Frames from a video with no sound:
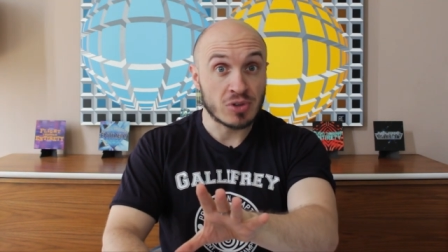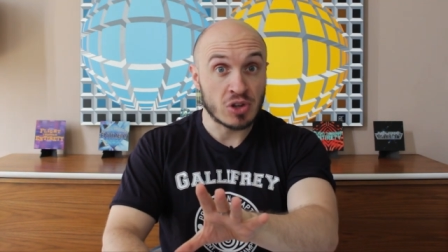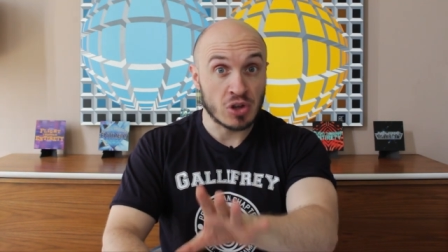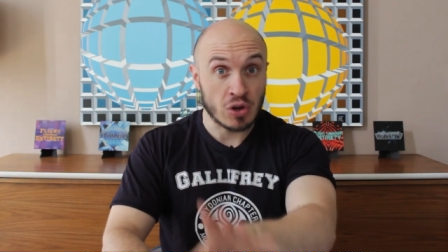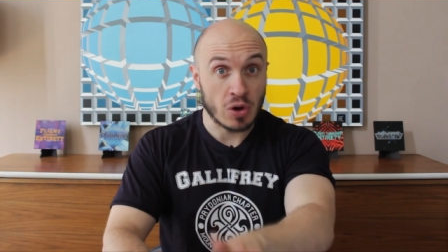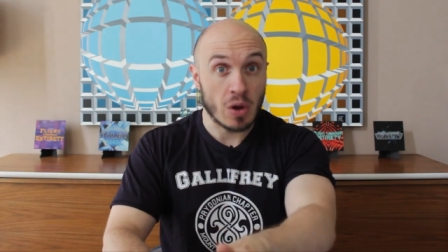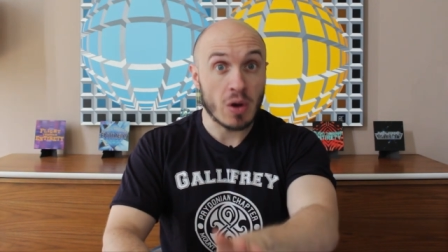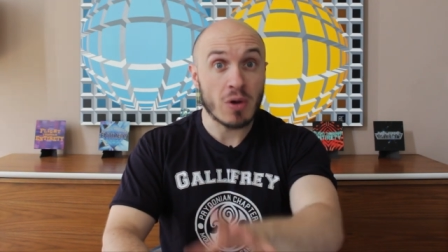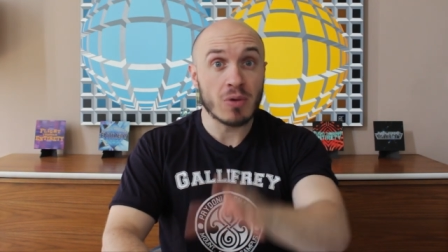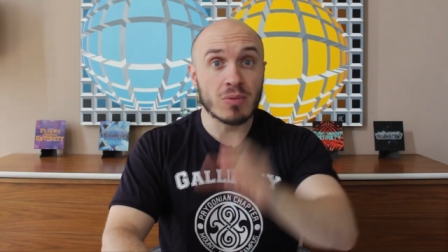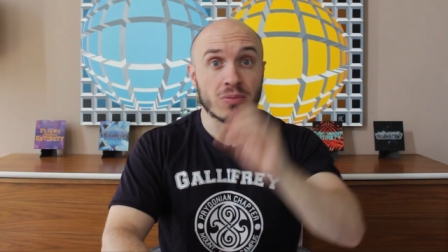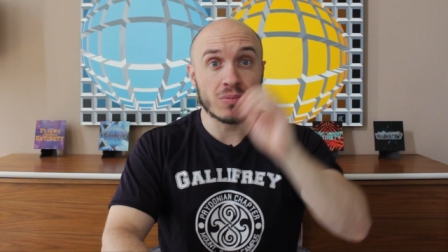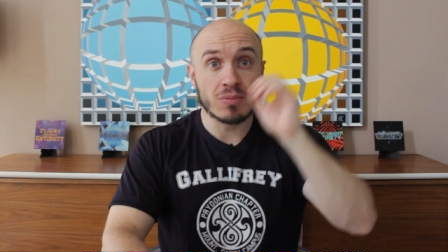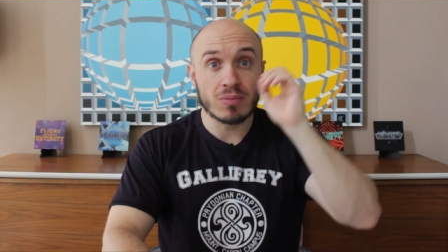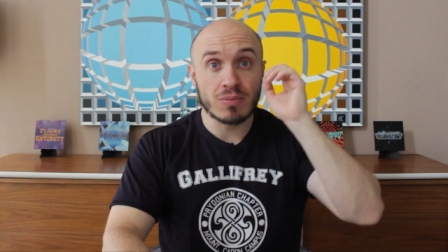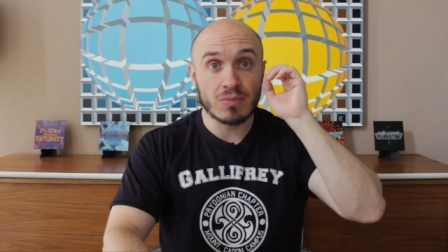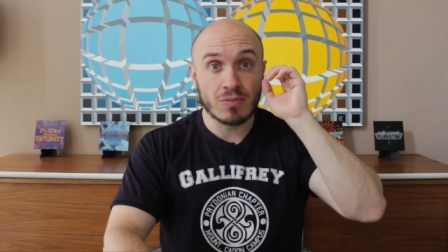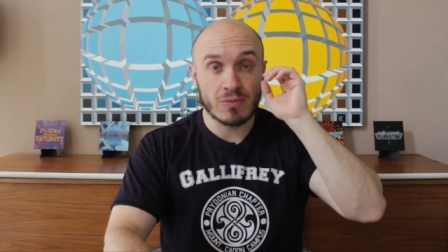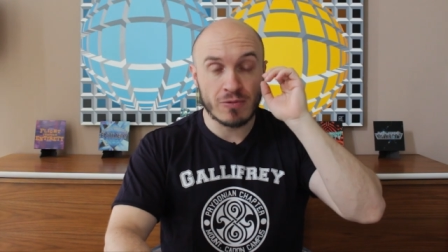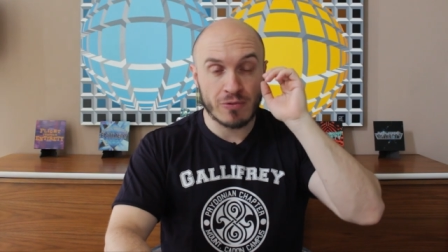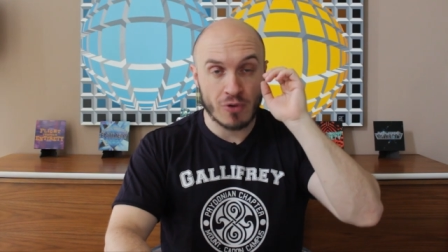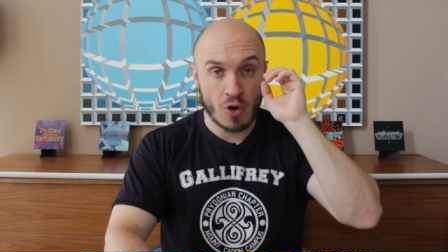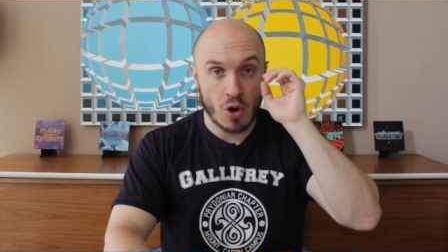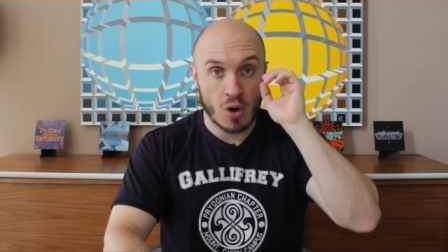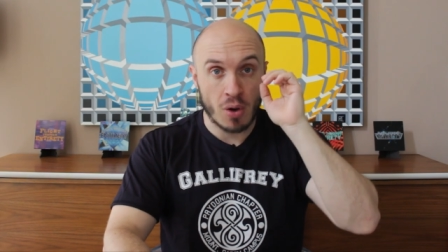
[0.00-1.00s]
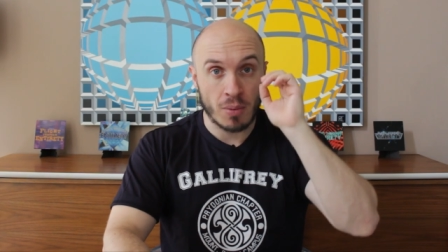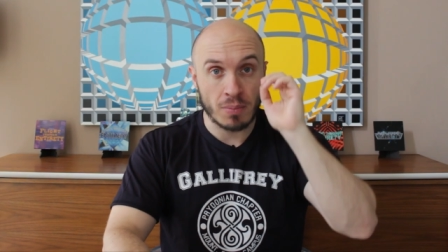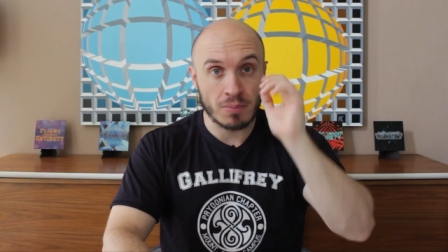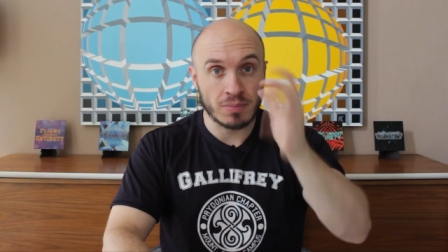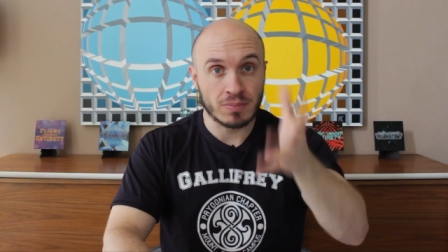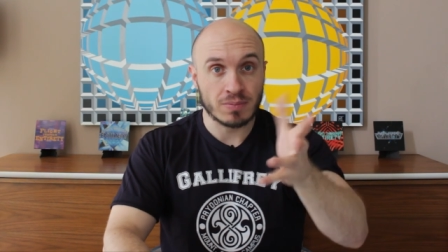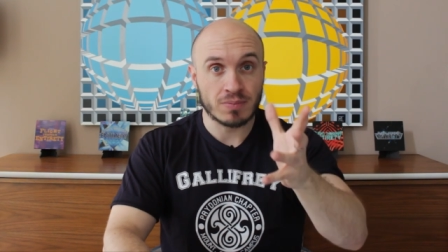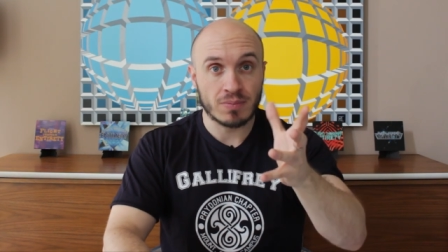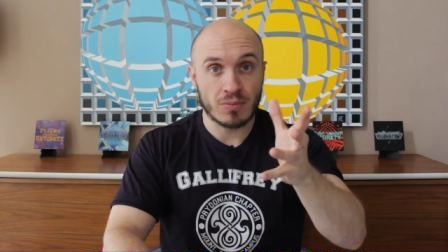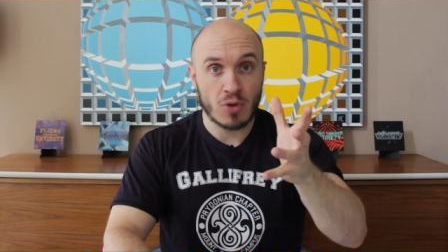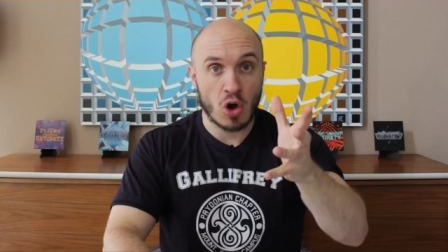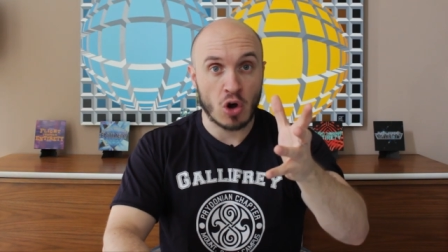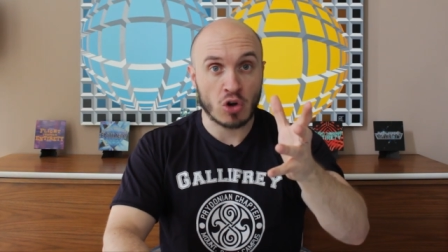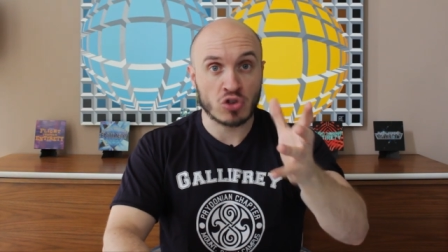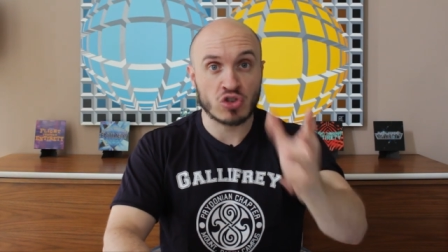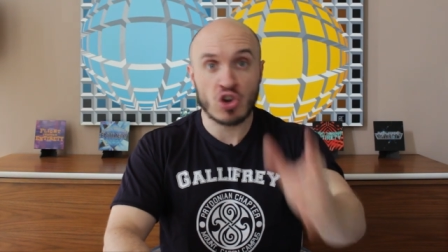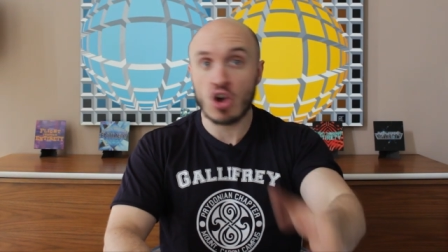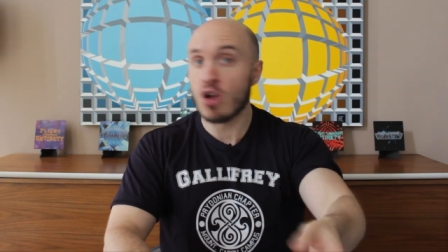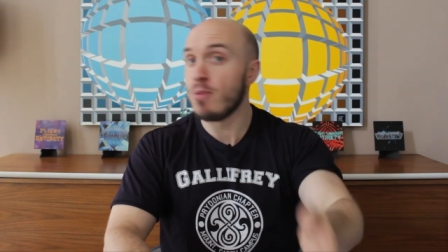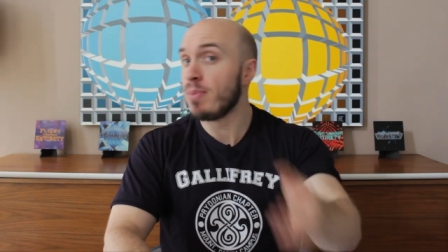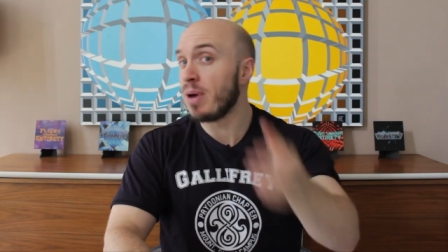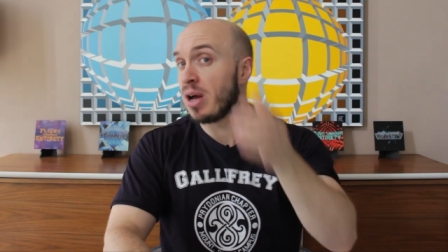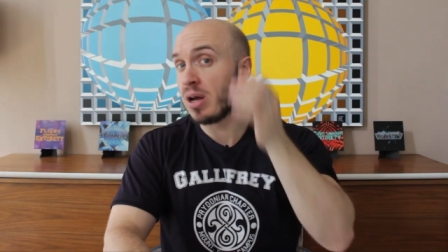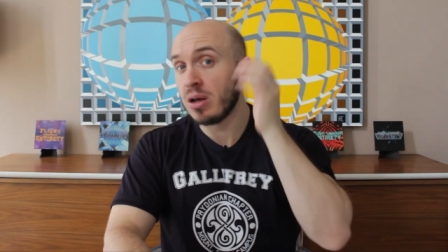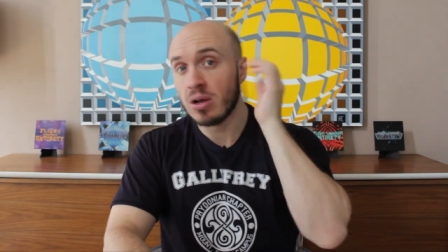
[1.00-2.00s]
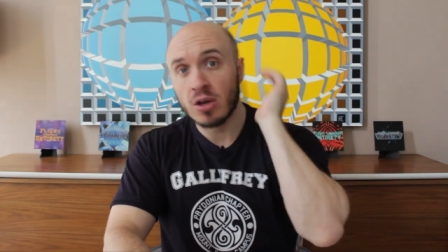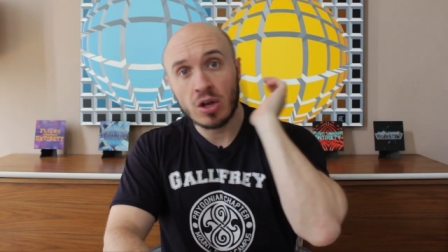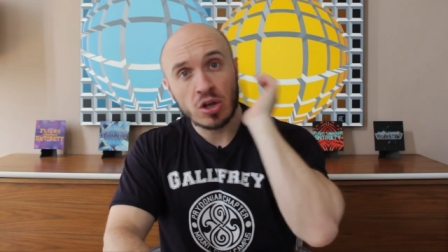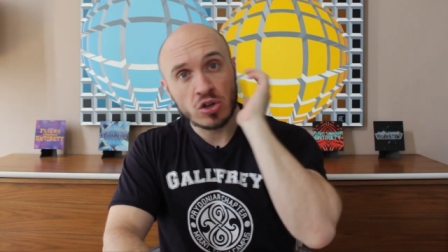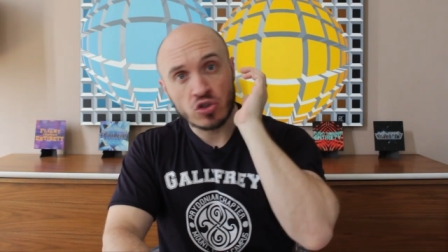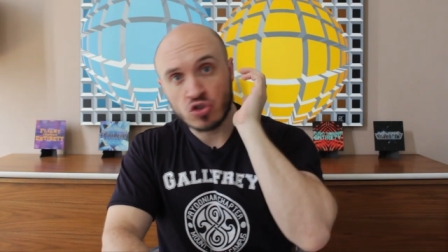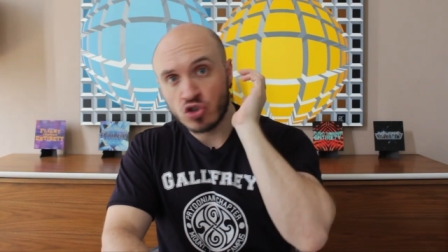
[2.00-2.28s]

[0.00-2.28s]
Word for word: you know, from October